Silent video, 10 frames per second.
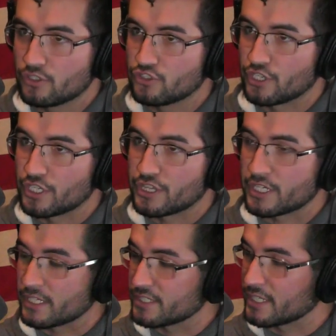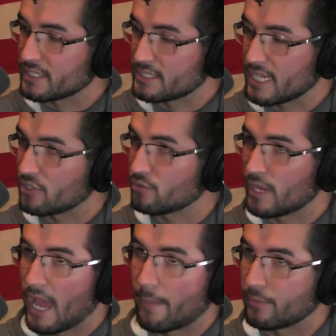Shitty things continue
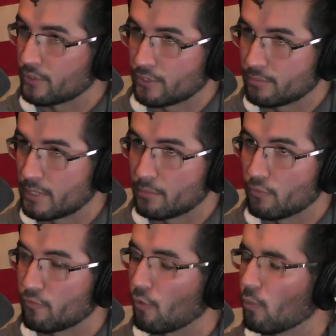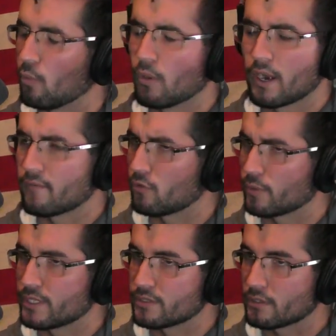to happen to good people for whatever
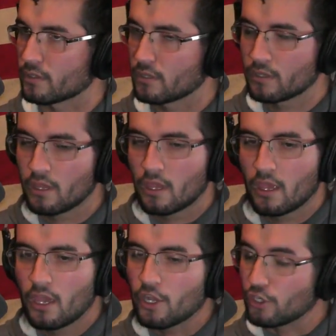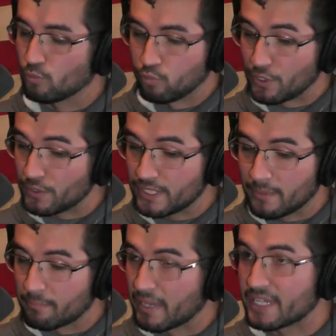reason. Really
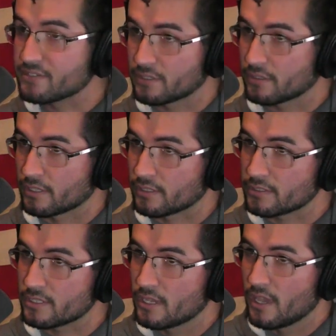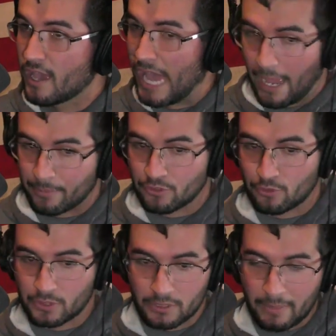amazing things happen to
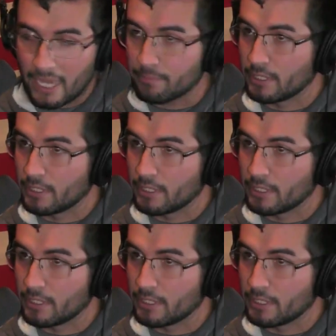really bad